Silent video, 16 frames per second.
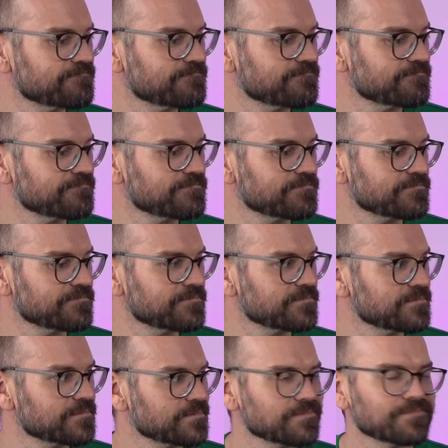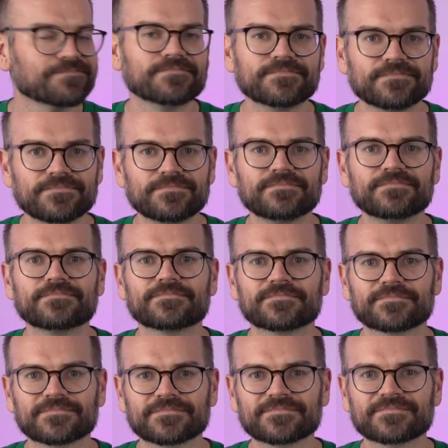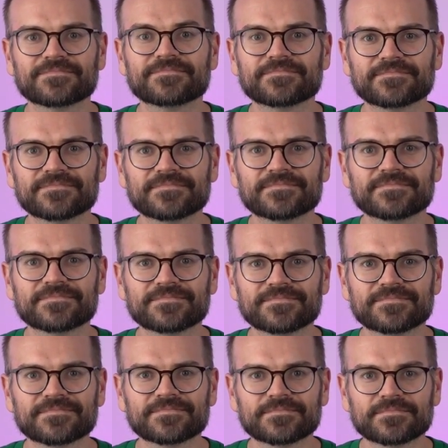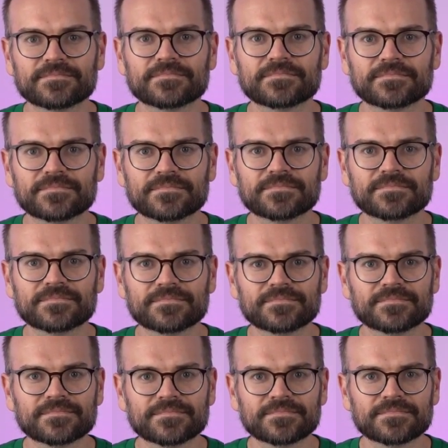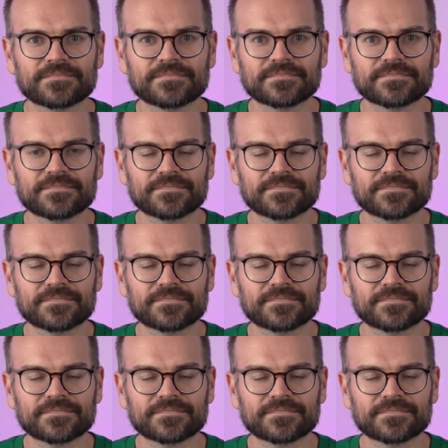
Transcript: This person isn't speaking.